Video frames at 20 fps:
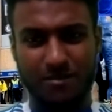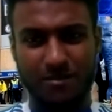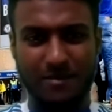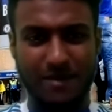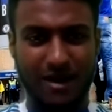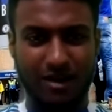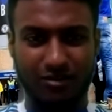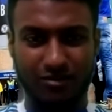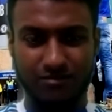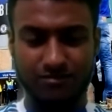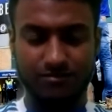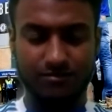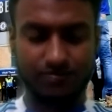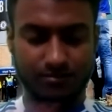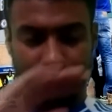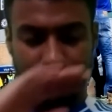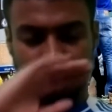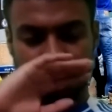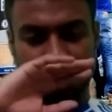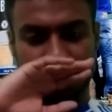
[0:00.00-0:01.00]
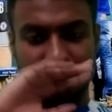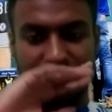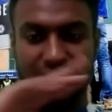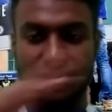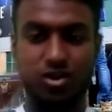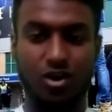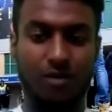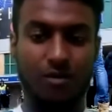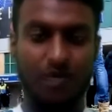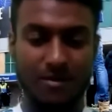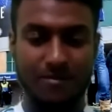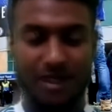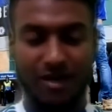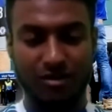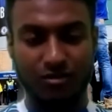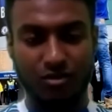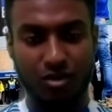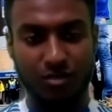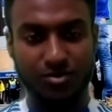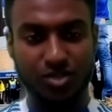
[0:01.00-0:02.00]
better. There's got to be better
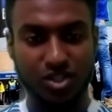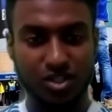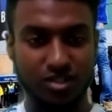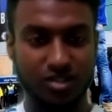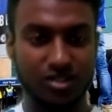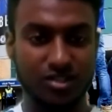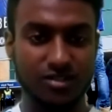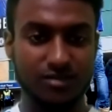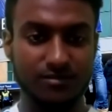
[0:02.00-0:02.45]
options.